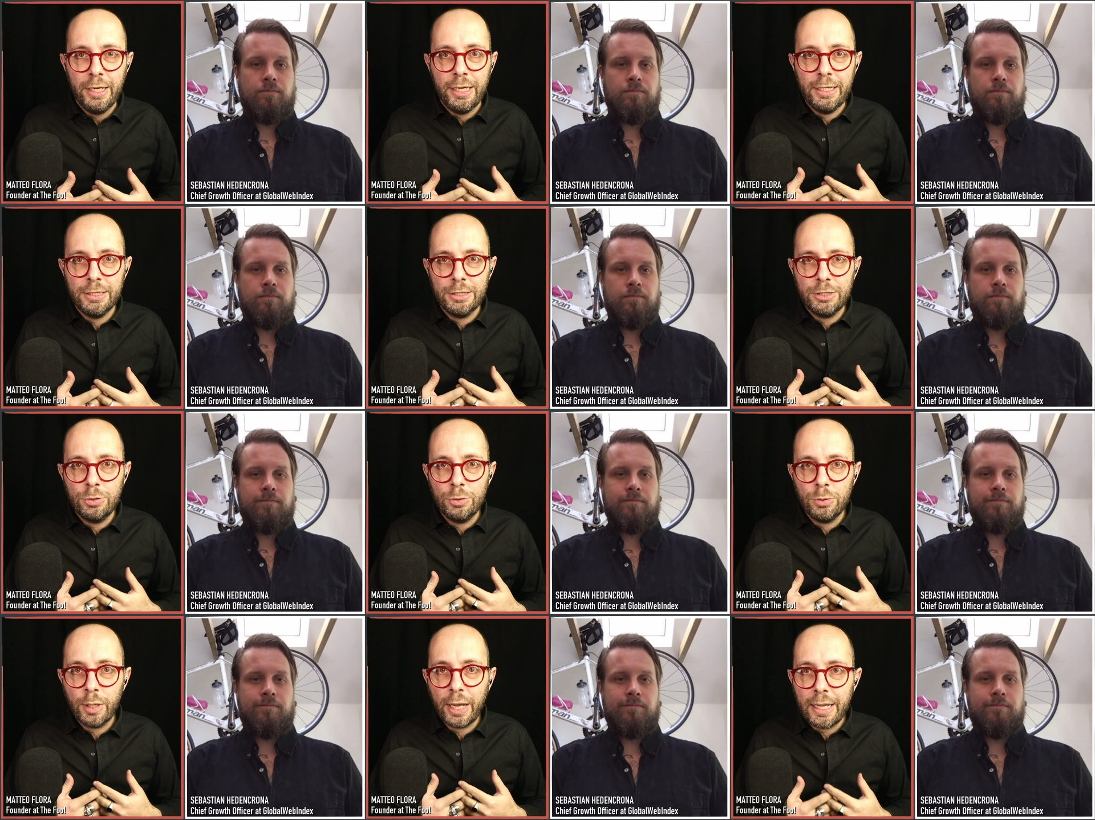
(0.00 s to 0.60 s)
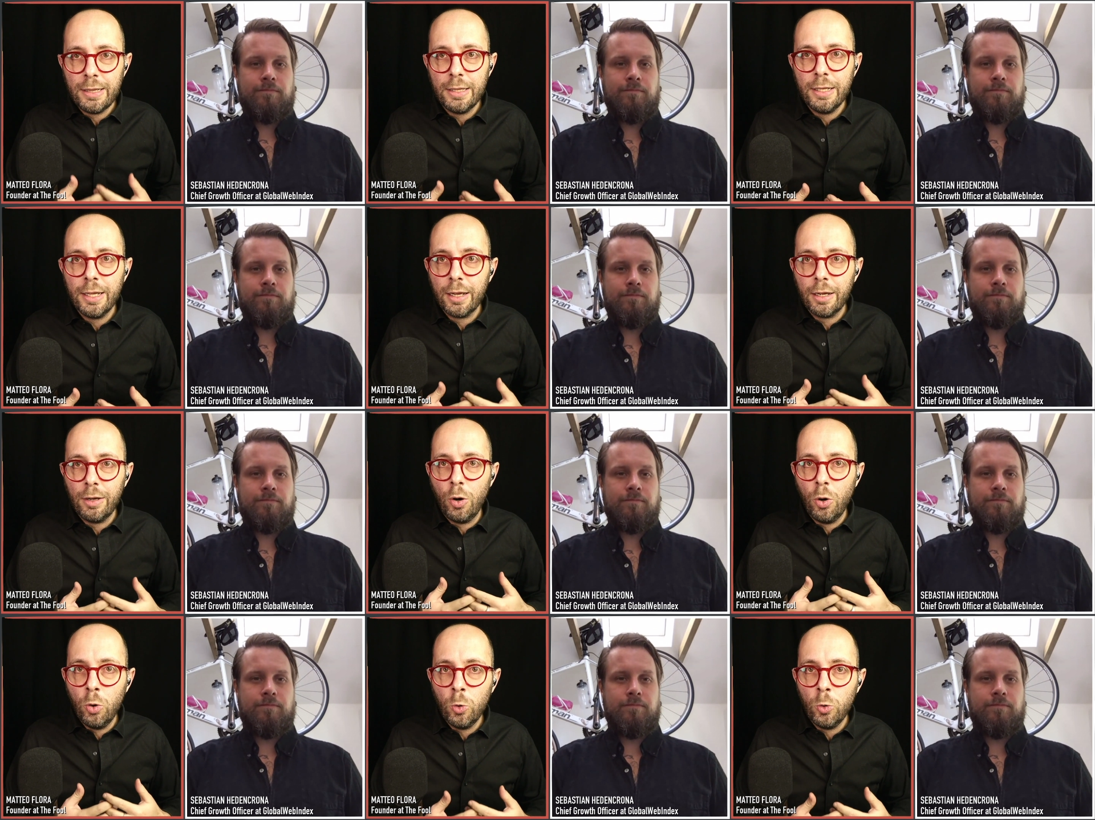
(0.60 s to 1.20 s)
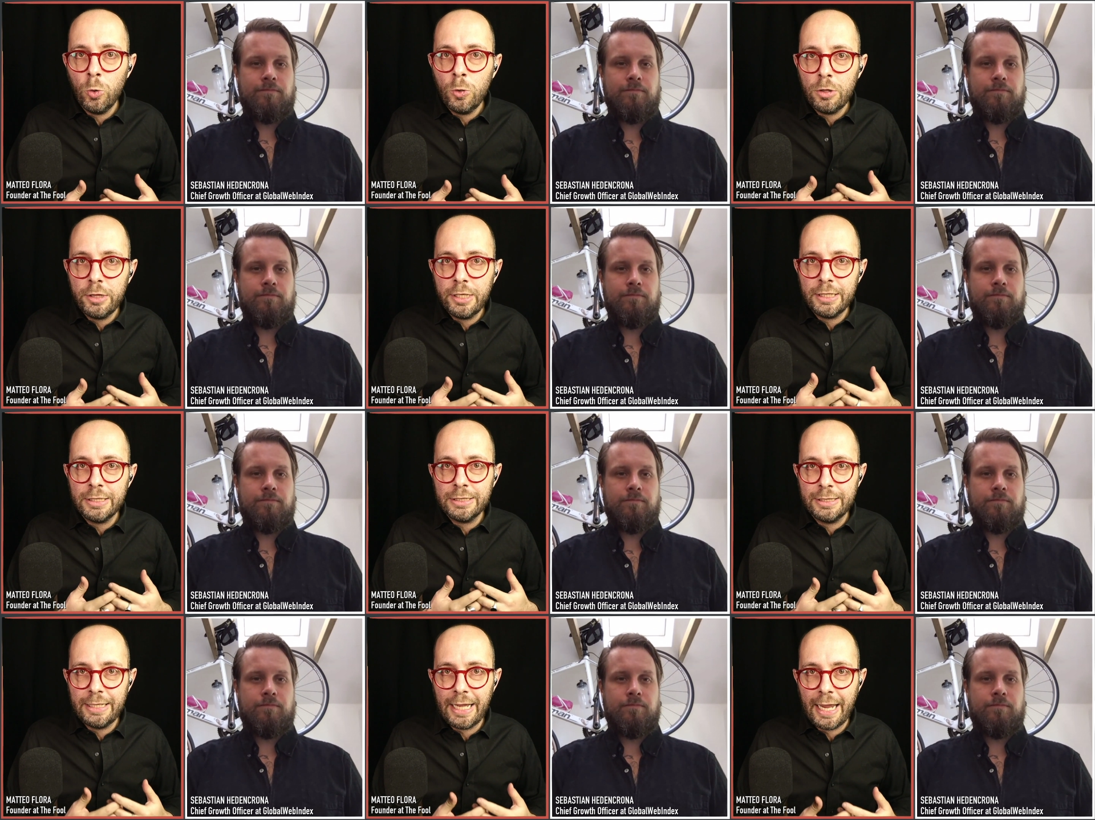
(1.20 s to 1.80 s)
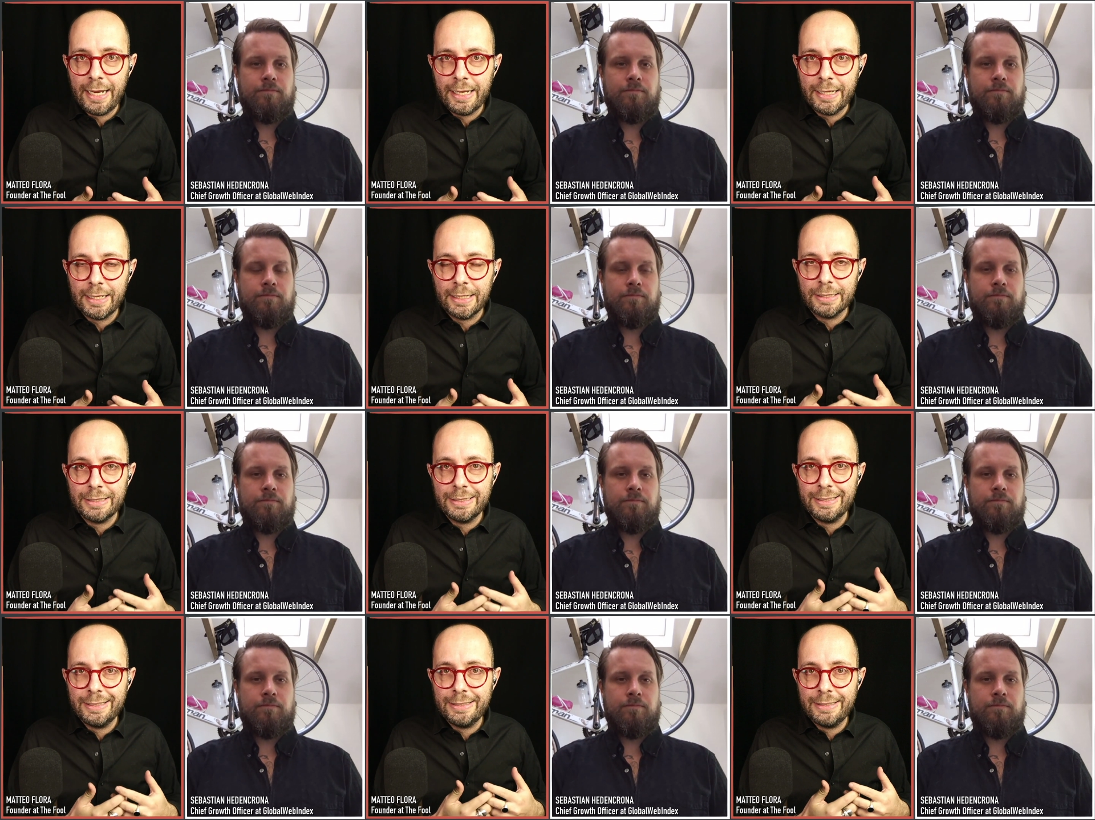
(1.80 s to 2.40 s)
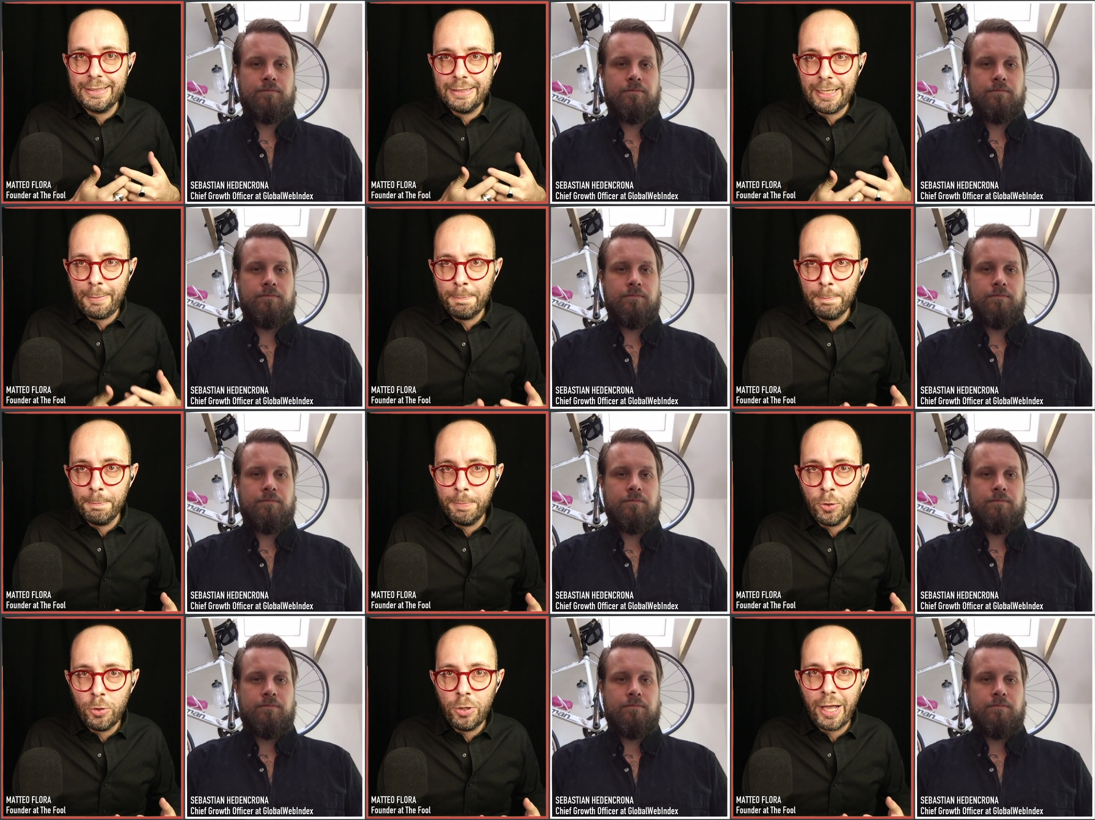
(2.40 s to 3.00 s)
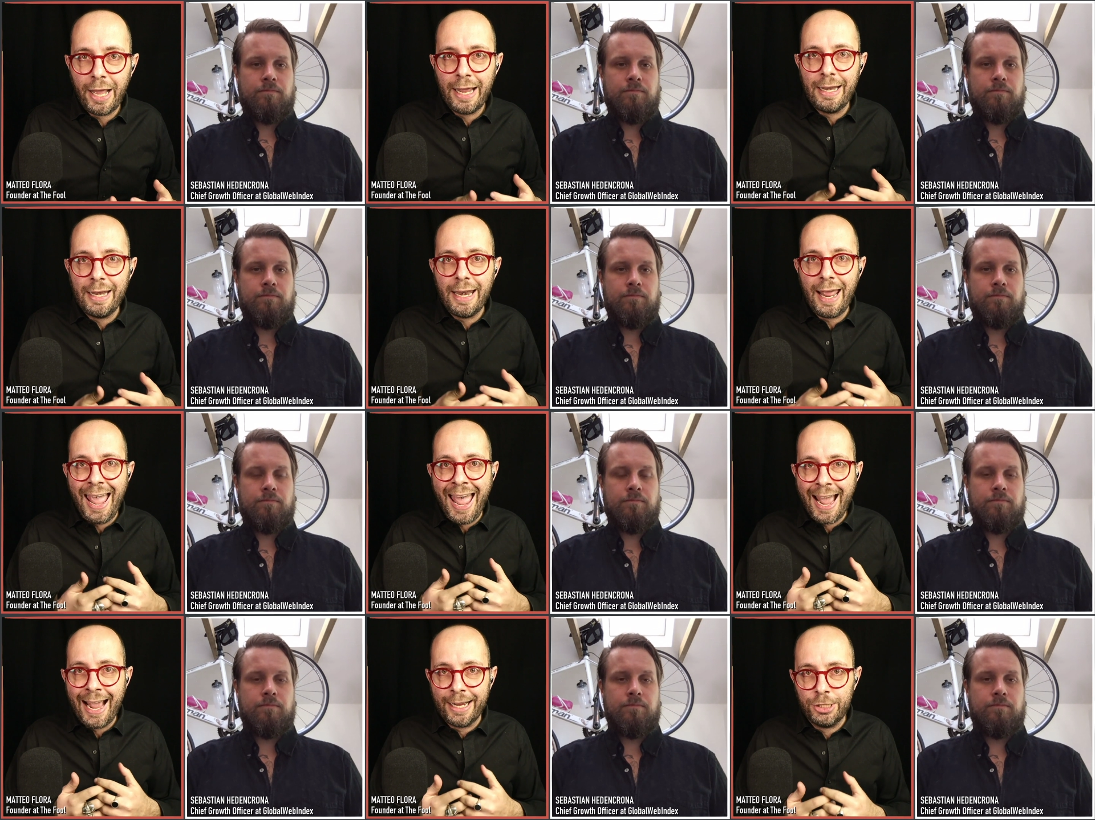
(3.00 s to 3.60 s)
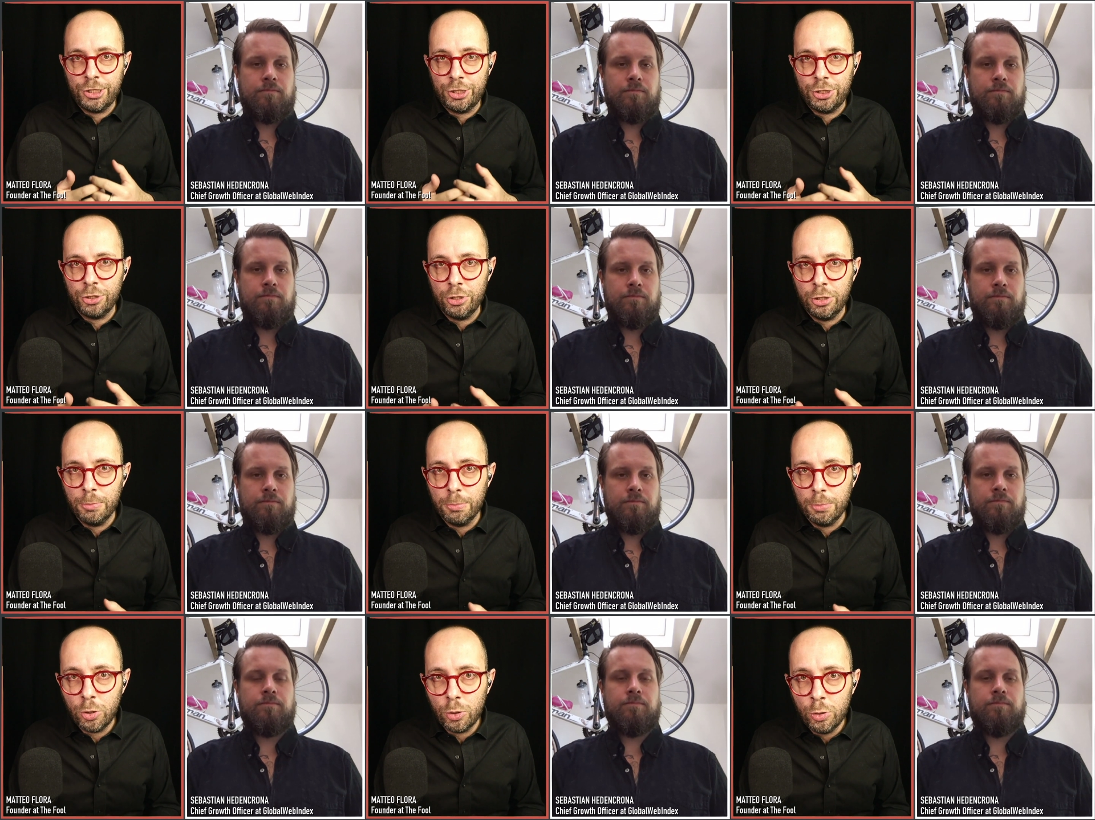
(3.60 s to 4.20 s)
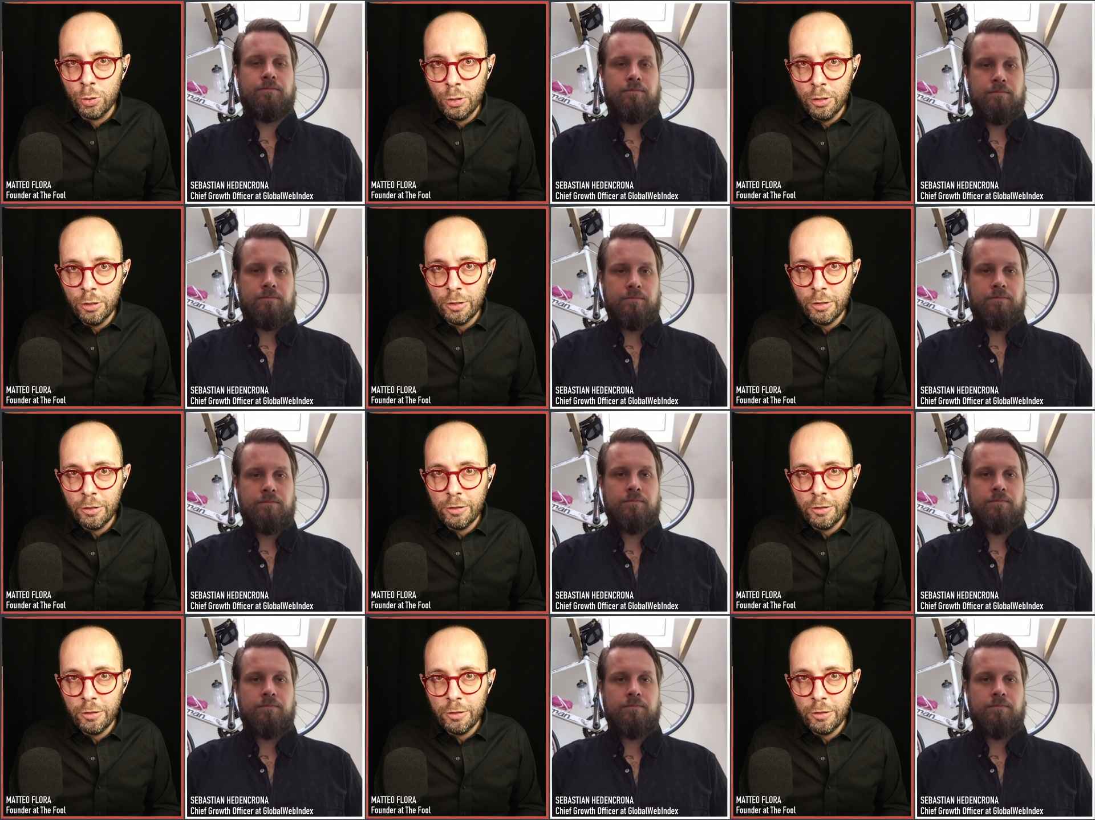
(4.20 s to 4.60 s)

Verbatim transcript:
Speaker 1: is to render all this data simple and actionable